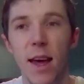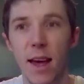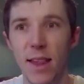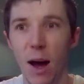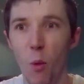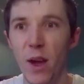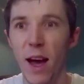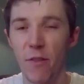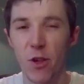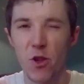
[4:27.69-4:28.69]
is that we
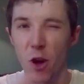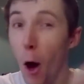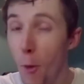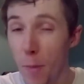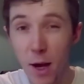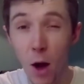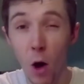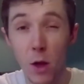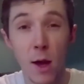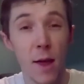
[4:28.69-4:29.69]
have such a hope in
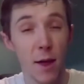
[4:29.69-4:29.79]
God